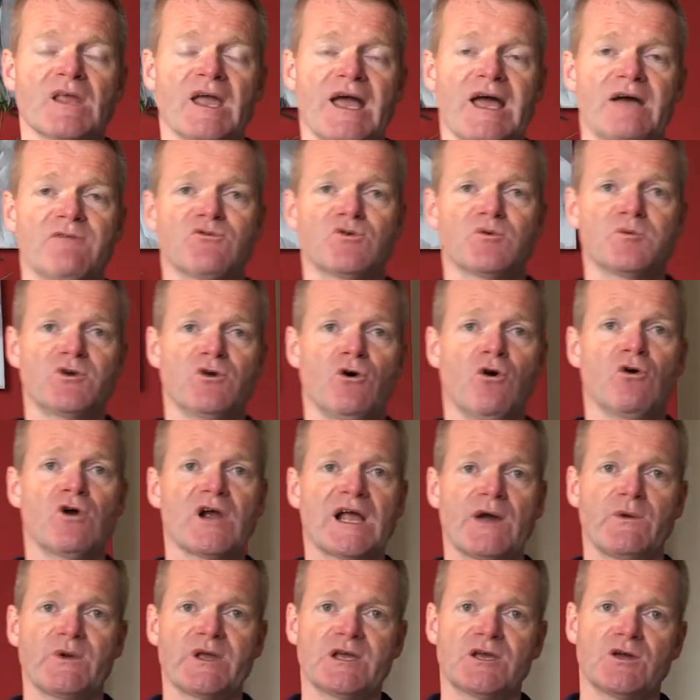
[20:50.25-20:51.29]
and from an
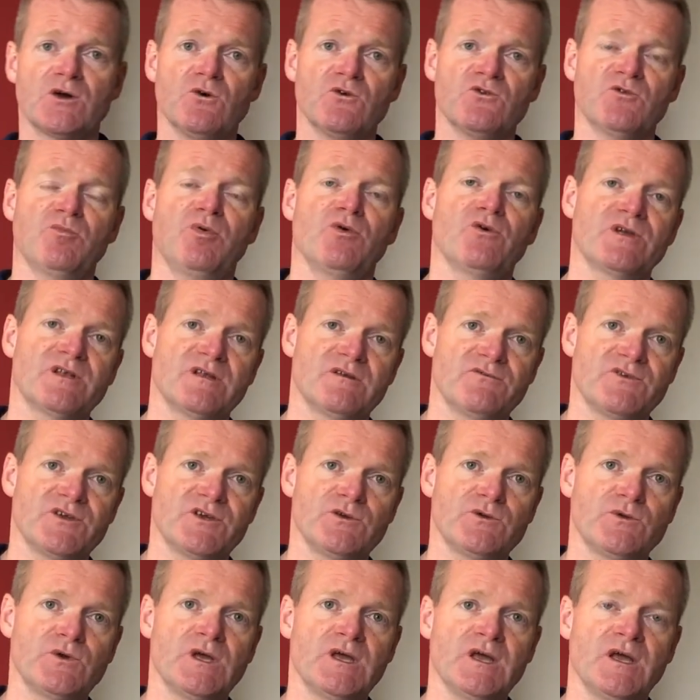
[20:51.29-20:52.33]
ongoing cost point of
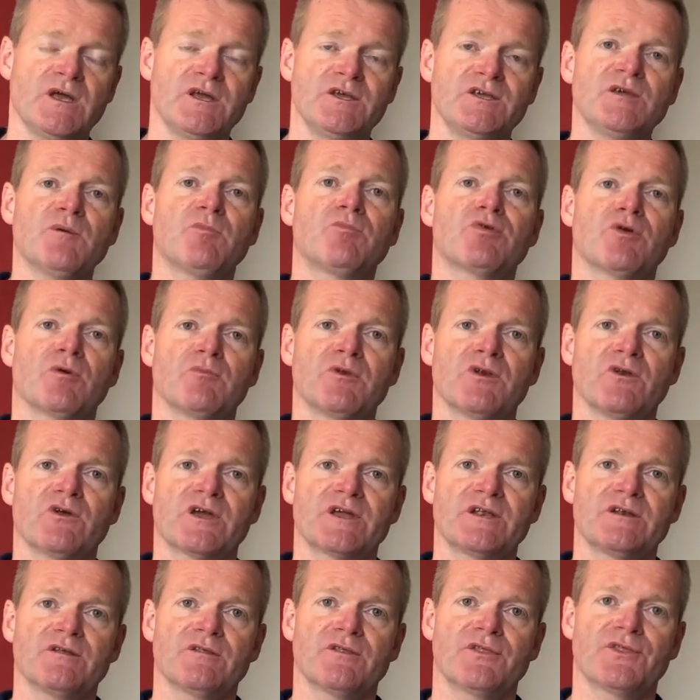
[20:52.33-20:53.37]
view, you're probably
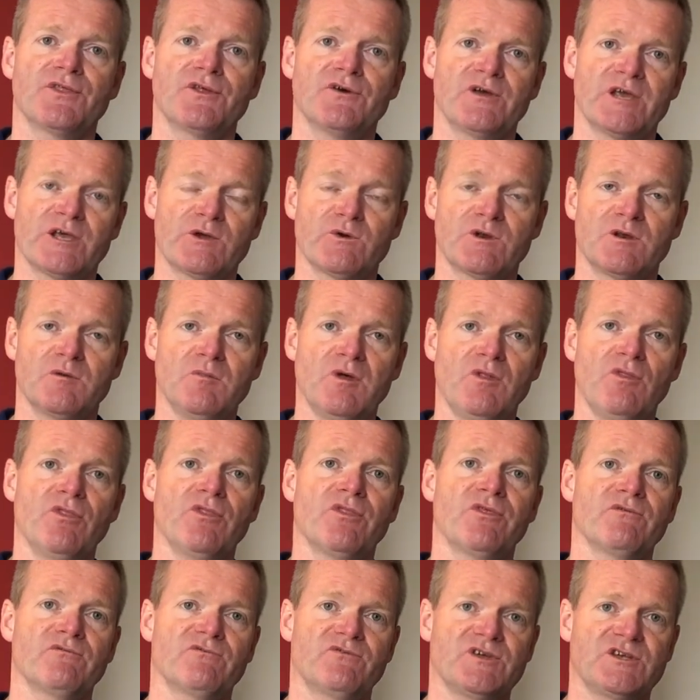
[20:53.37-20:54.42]
looking at 30 quid a
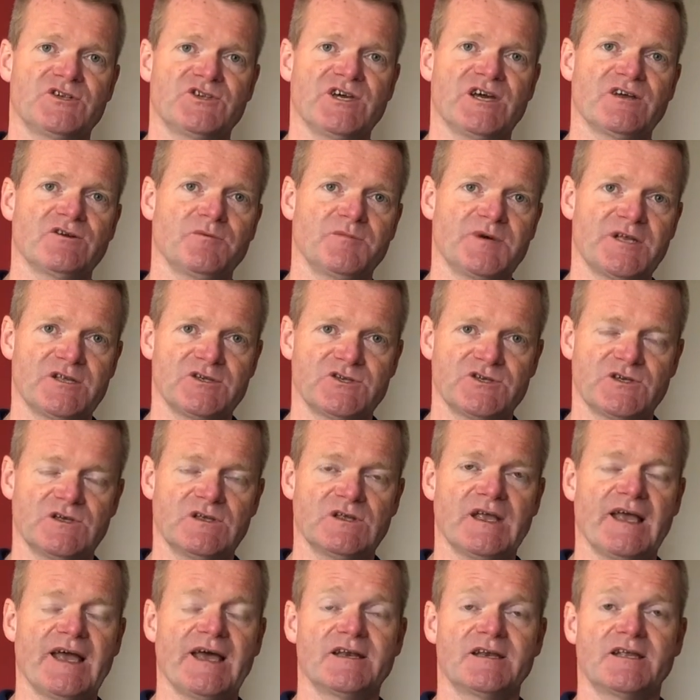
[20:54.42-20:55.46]
month for your channel manager
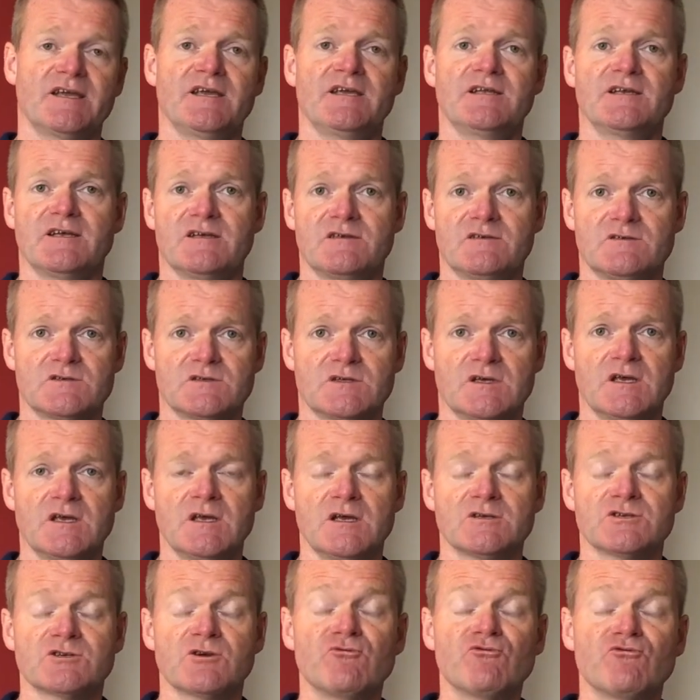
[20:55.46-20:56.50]
and Keynest.
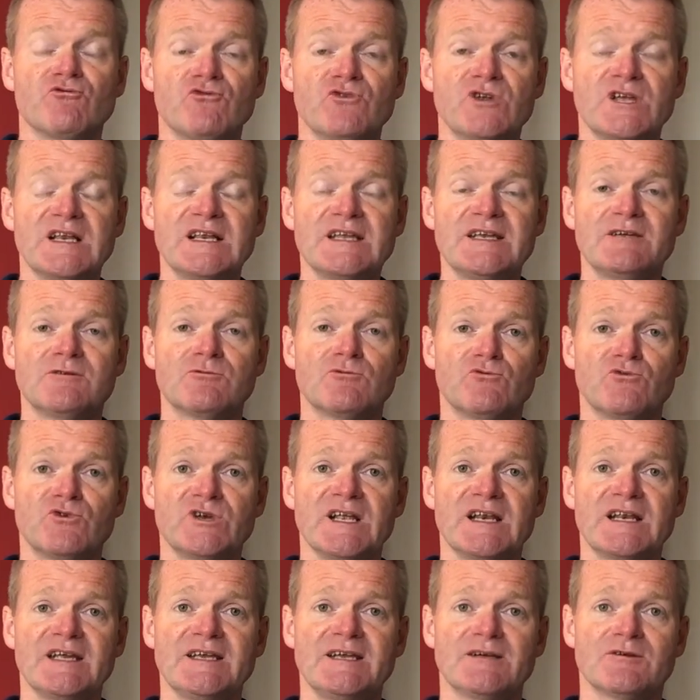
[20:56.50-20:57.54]
So really,
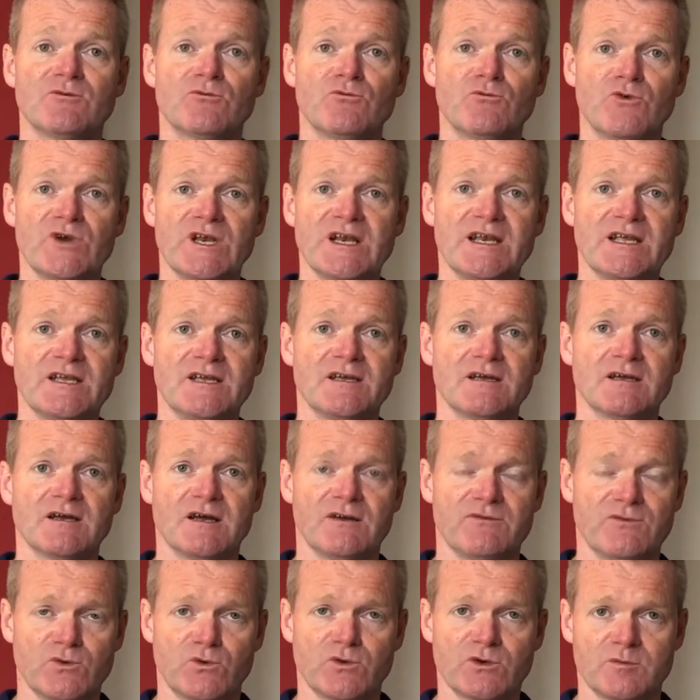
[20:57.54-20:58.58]
really, really
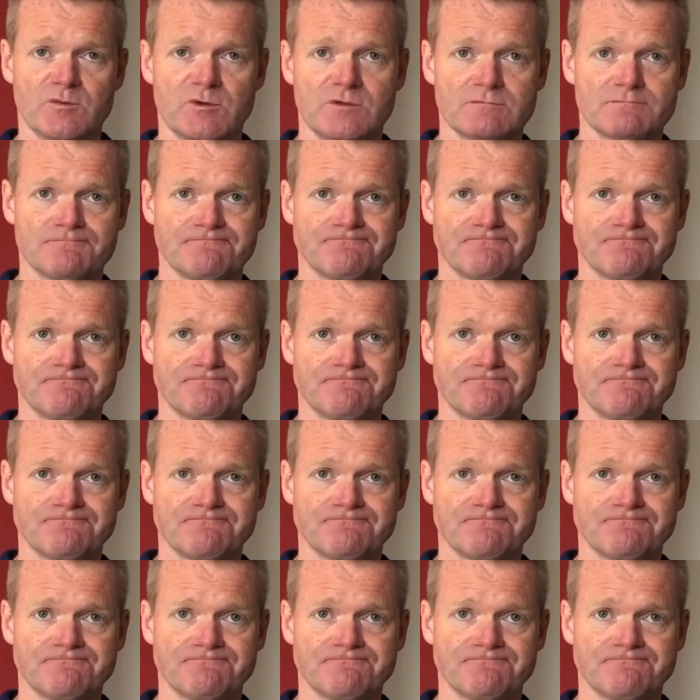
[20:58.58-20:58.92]
affordable.